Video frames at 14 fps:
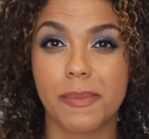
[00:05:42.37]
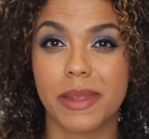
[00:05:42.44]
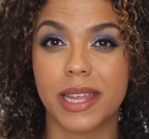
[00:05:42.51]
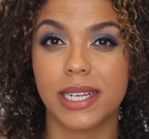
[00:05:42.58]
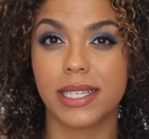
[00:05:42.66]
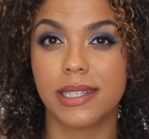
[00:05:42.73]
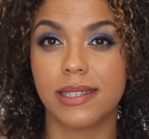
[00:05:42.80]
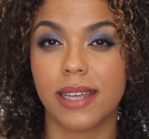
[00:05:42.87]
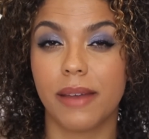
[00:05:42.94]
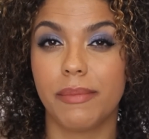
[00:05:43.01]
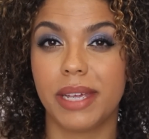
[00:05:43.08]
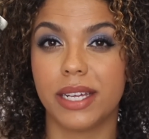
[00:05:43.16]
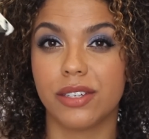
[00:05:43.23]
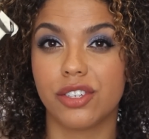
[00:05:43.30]
but they did
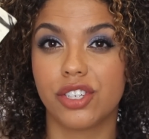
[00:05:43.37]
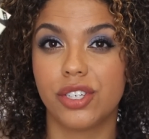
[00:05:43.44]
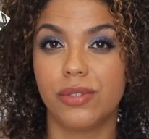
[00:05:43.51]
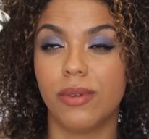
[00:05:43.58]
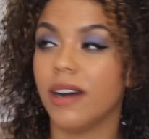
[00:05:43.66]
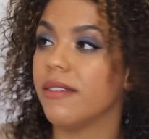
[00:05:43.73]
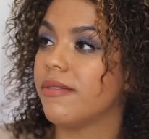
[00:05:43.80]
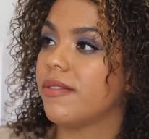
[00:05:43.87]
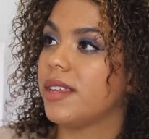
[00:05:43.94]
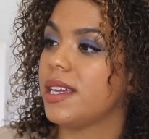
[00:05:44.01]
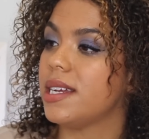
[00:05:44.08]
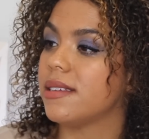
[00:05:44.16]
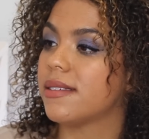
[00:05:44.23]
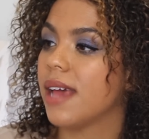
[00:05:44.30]
send me two of
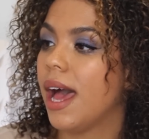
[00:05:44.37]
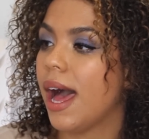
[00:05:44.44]
these